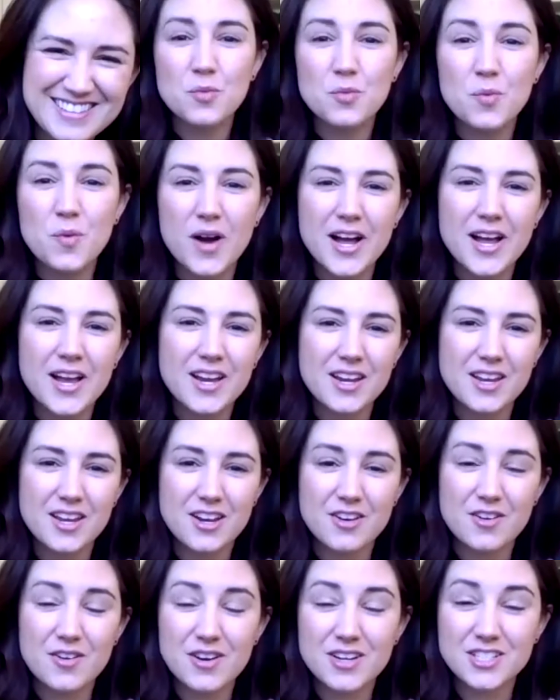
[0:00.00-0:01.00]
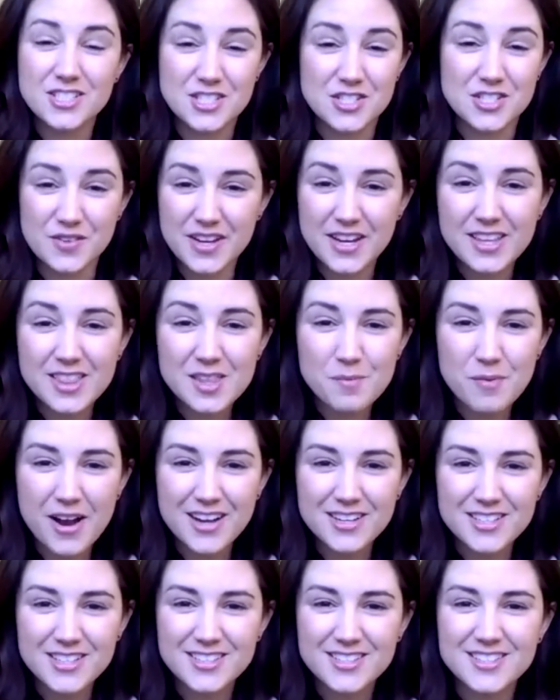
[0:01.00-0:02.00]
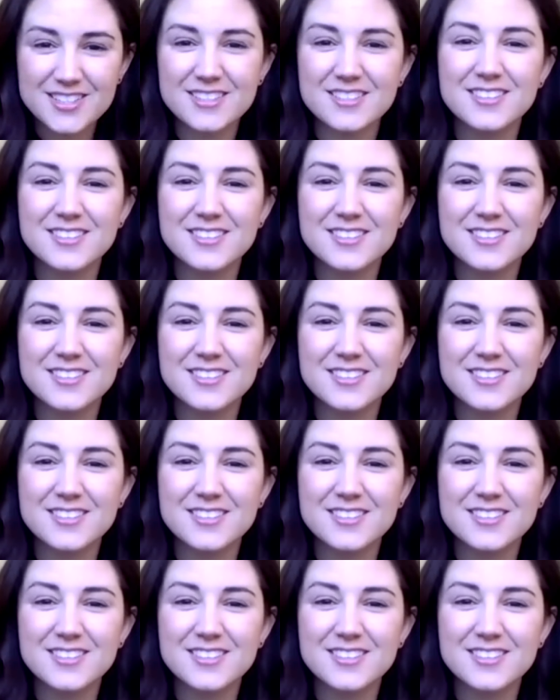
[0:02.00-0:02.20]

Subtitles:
what you're doing in the practice?